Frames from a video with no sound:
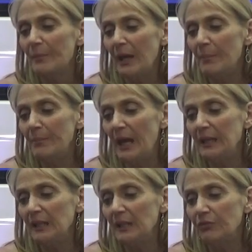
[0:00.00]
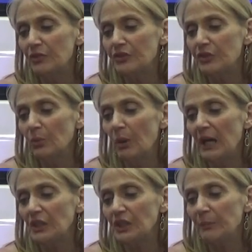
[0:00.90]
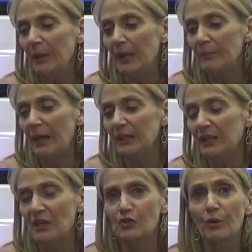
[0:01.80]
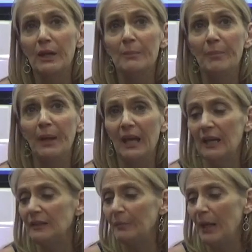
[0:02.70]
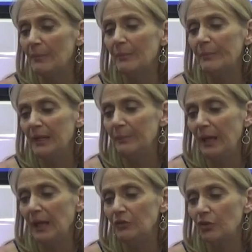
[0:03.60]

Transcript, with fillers: Pam Betty, if you're still watching, Pam Betty has a great band, the Pamela Betty Band.